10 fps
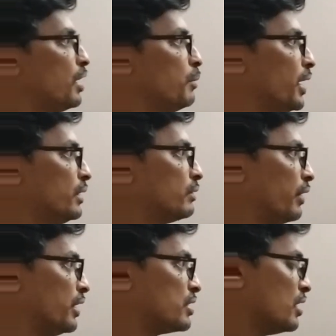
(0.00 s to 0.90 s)
tau VA
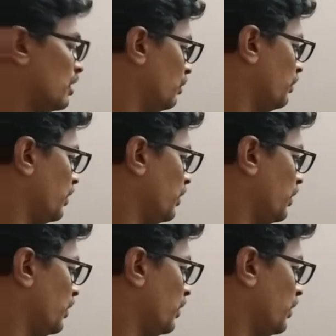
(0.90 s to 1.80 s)
by C for better,
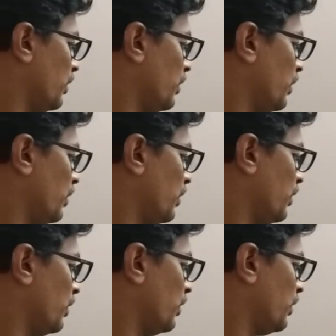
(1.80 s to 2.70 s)
therefore this is going to
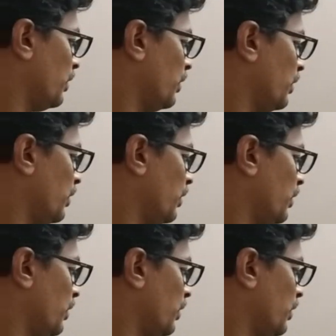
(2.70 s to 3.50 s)
become P